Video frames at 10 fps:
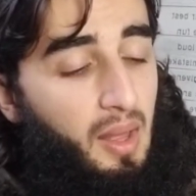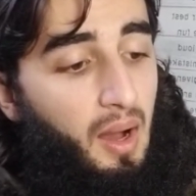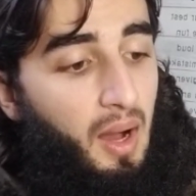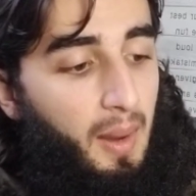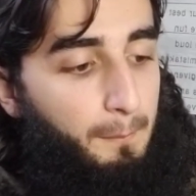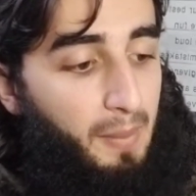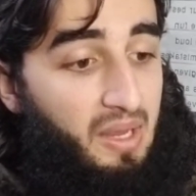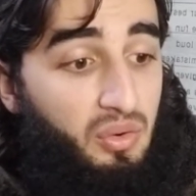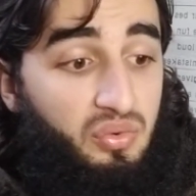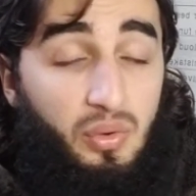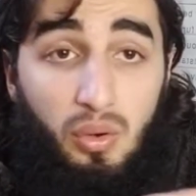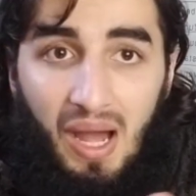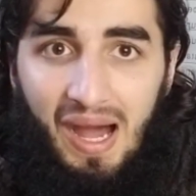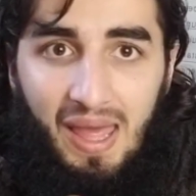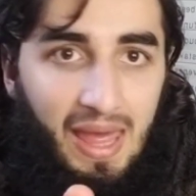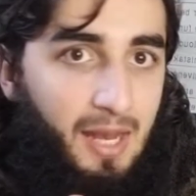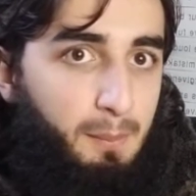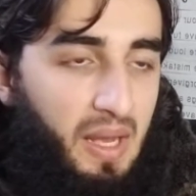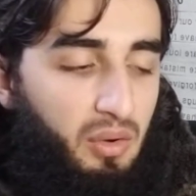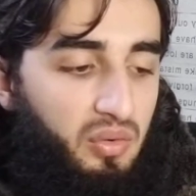high-end
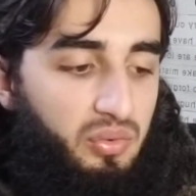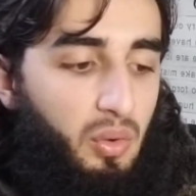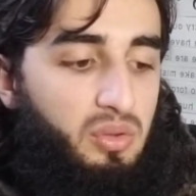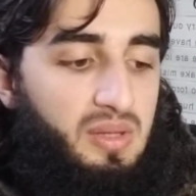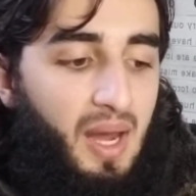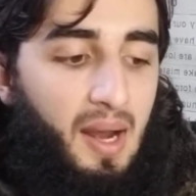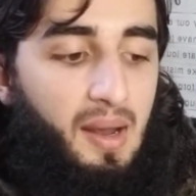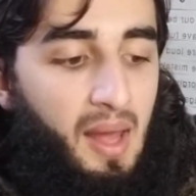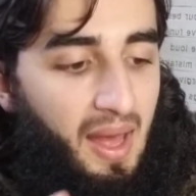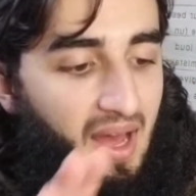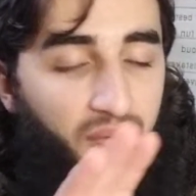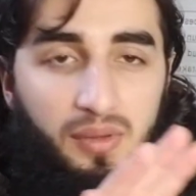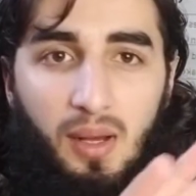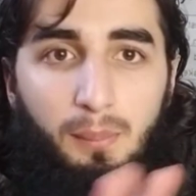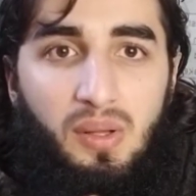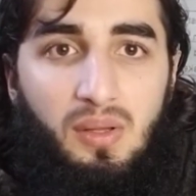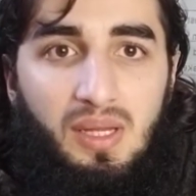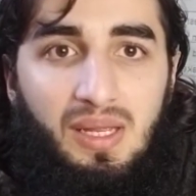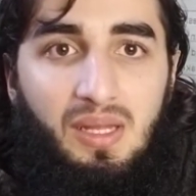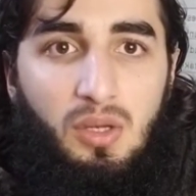microphones that have the
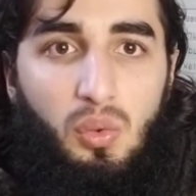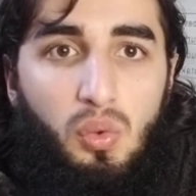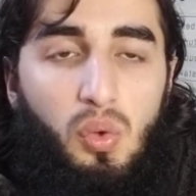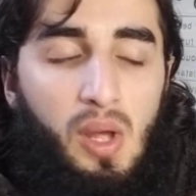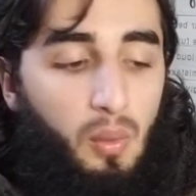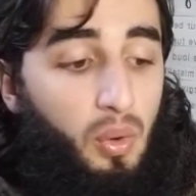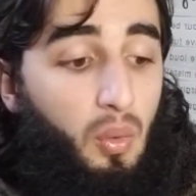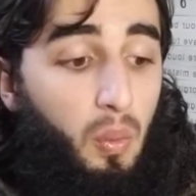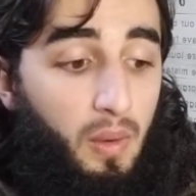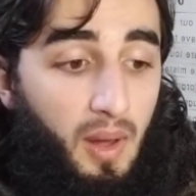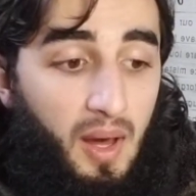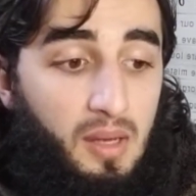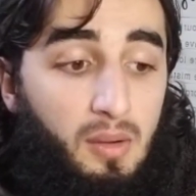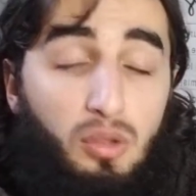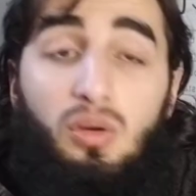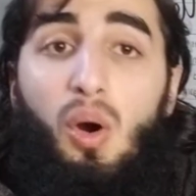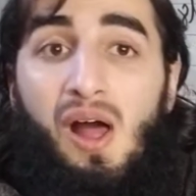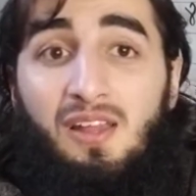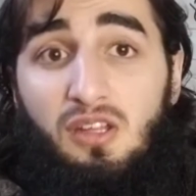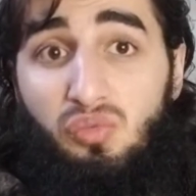ability to record audio. So
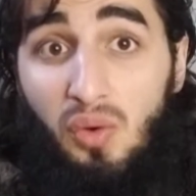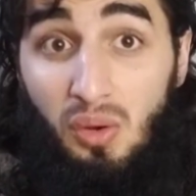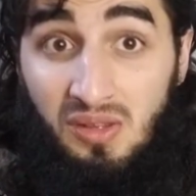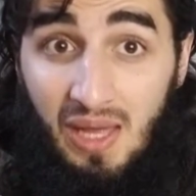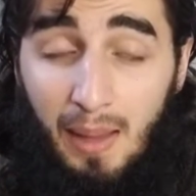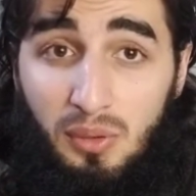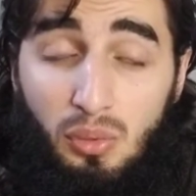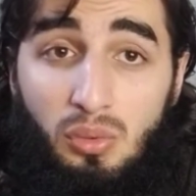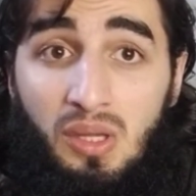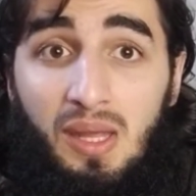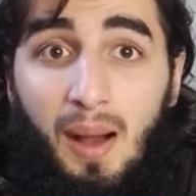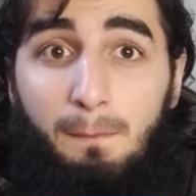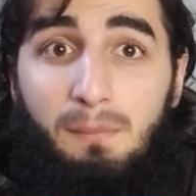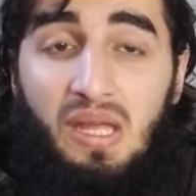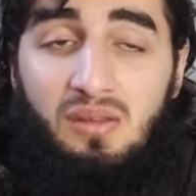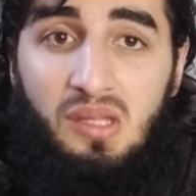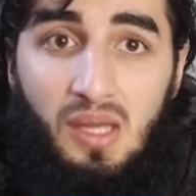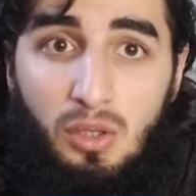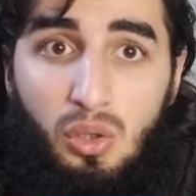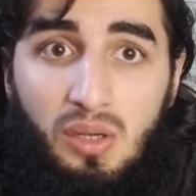this phone is absolutely
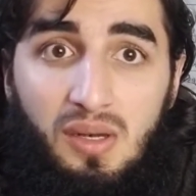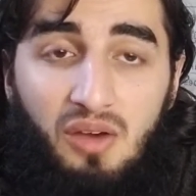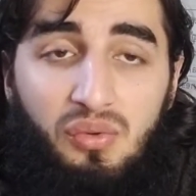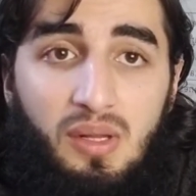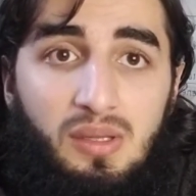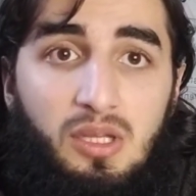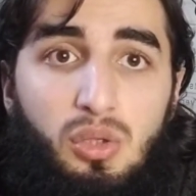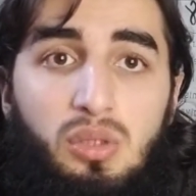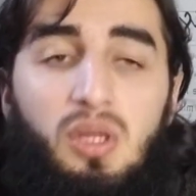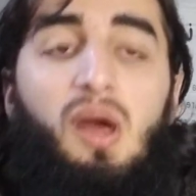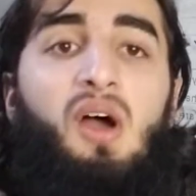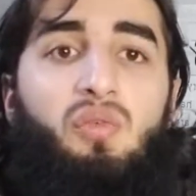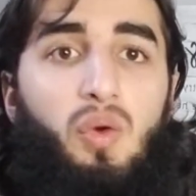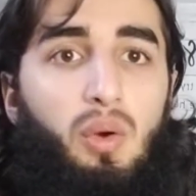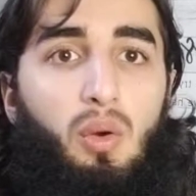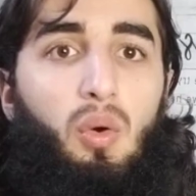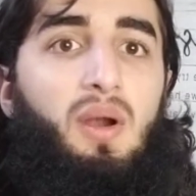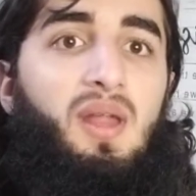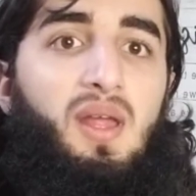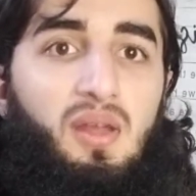amazing, and you could definitely use it for
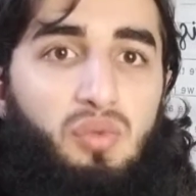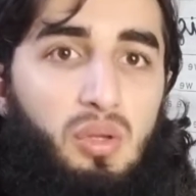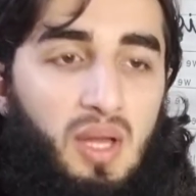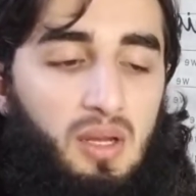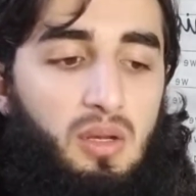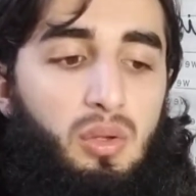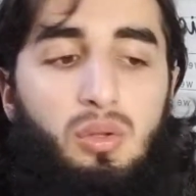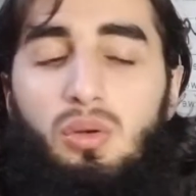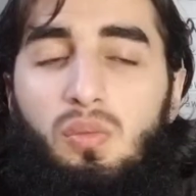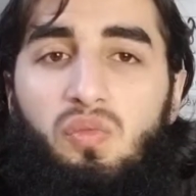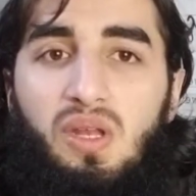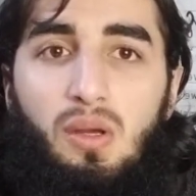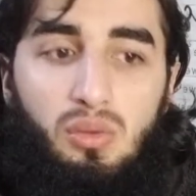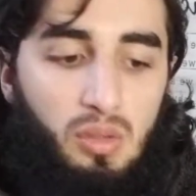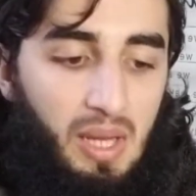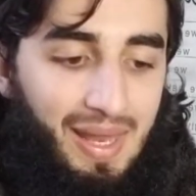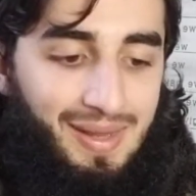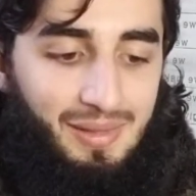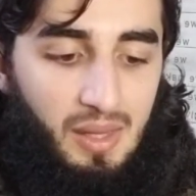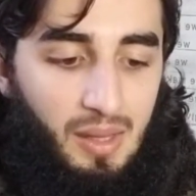recording if you like to do YouTube videos or
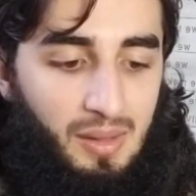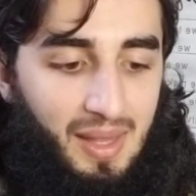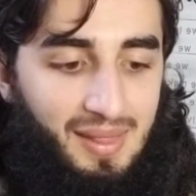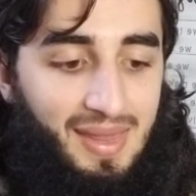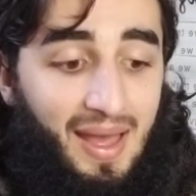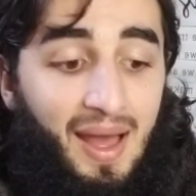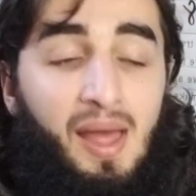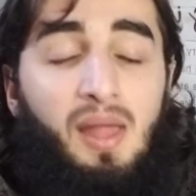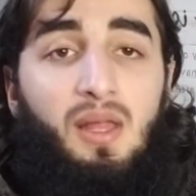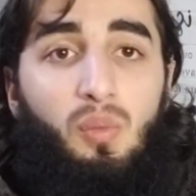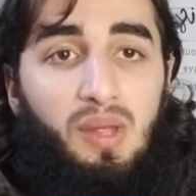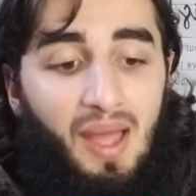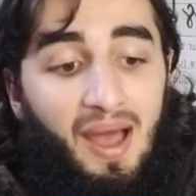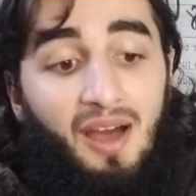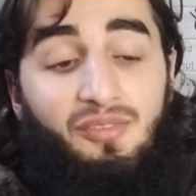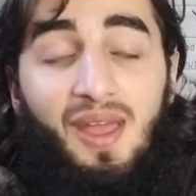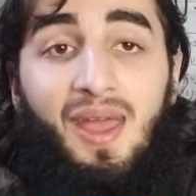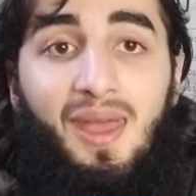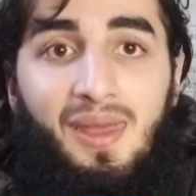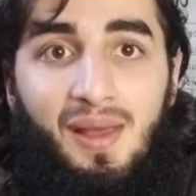anything like that. Then we have
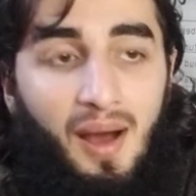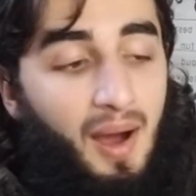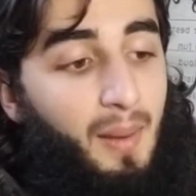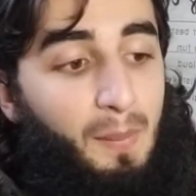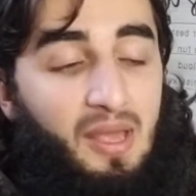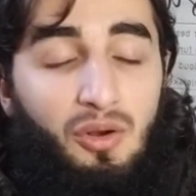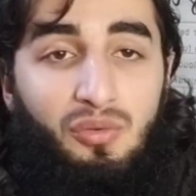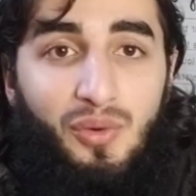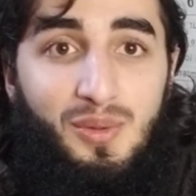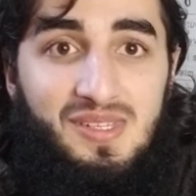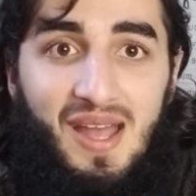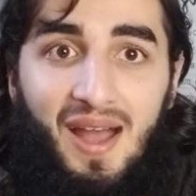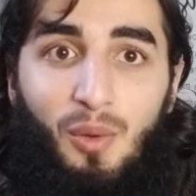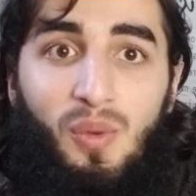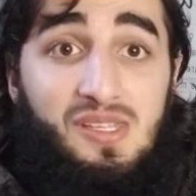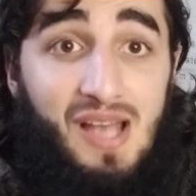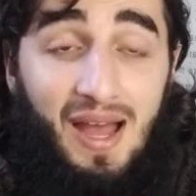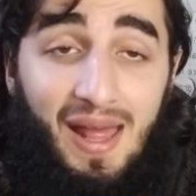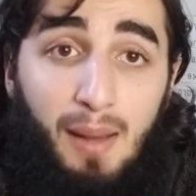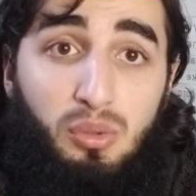a microphone jack, which
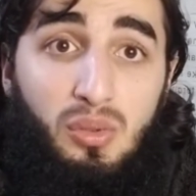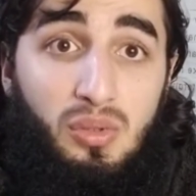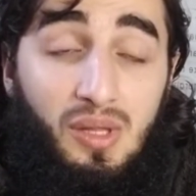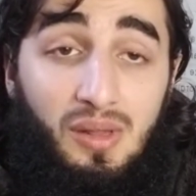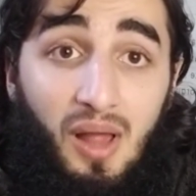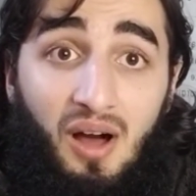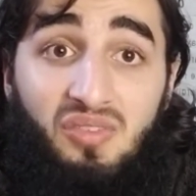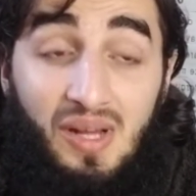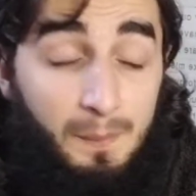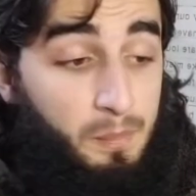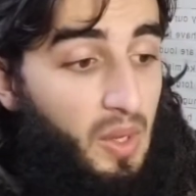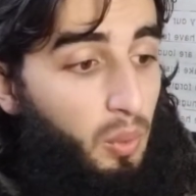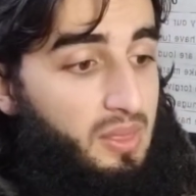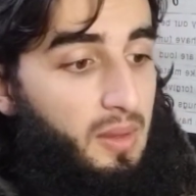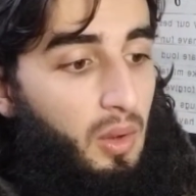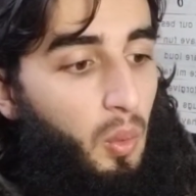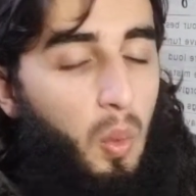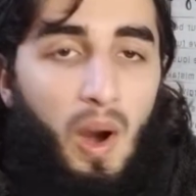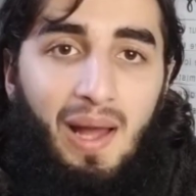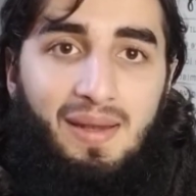I absolutely love. with the
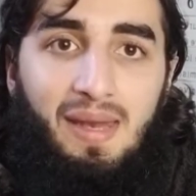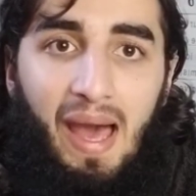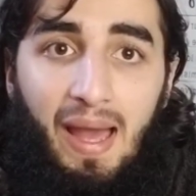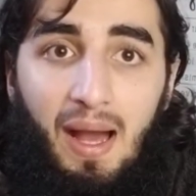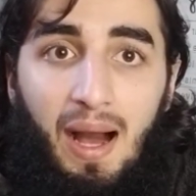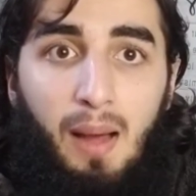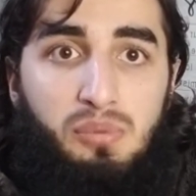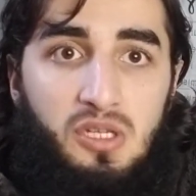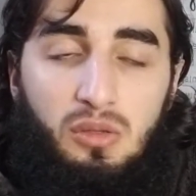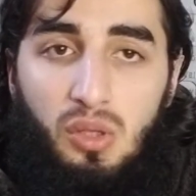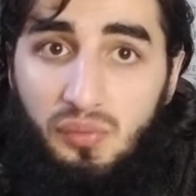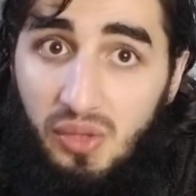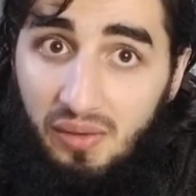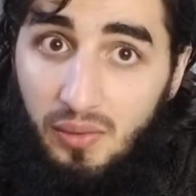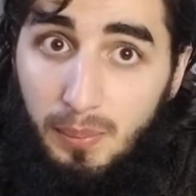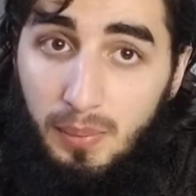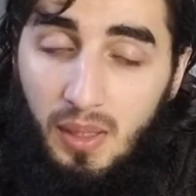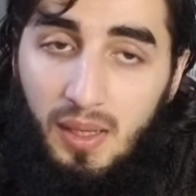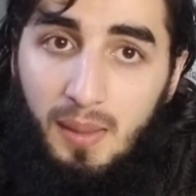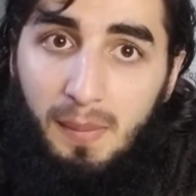quad DAC option. So if you have a
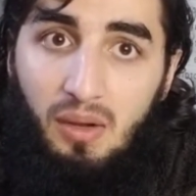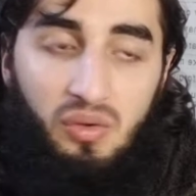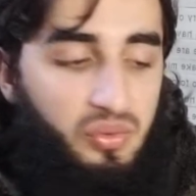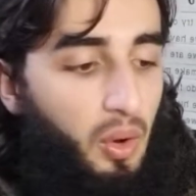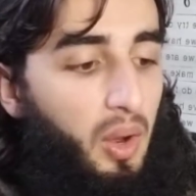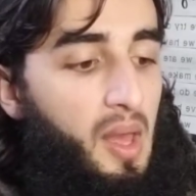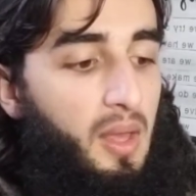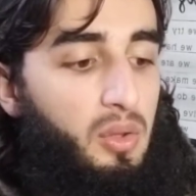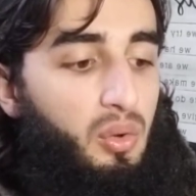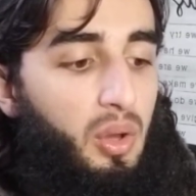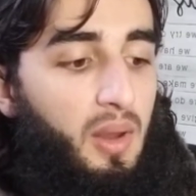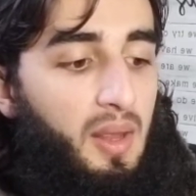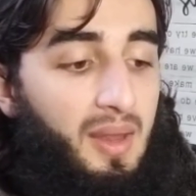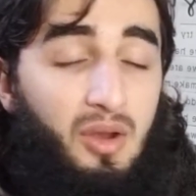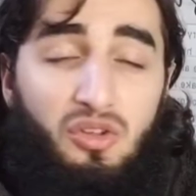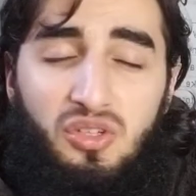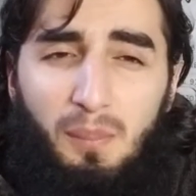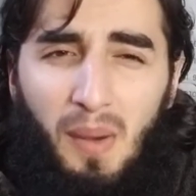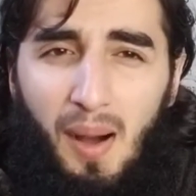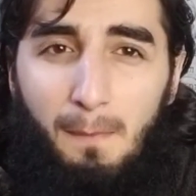plug-in microphone, you can hear
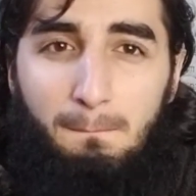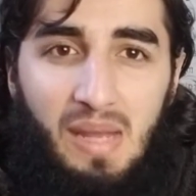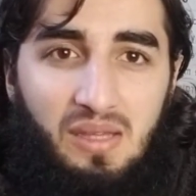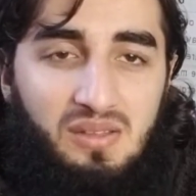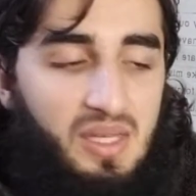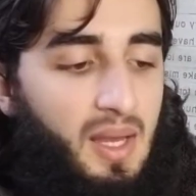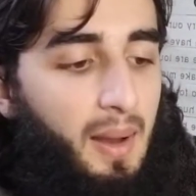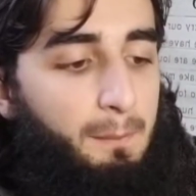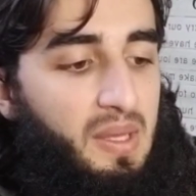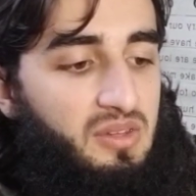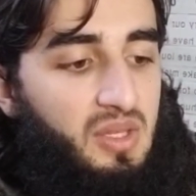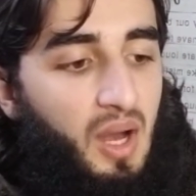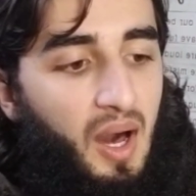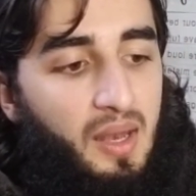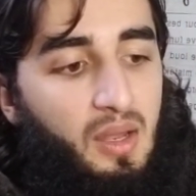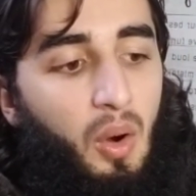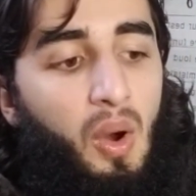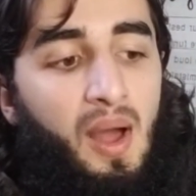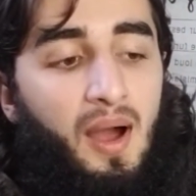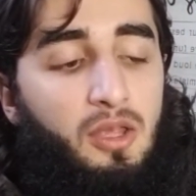some amazing audio,
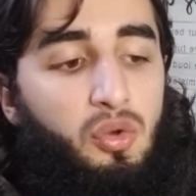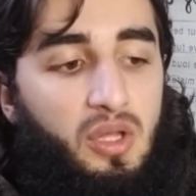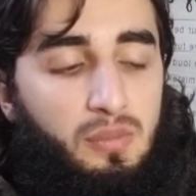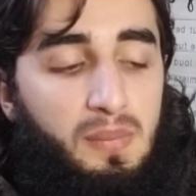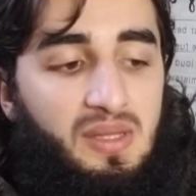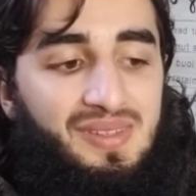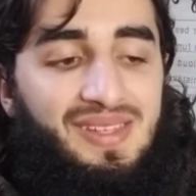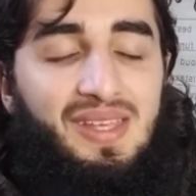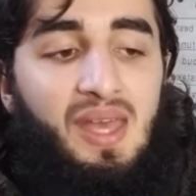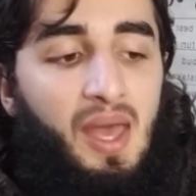a USB-C,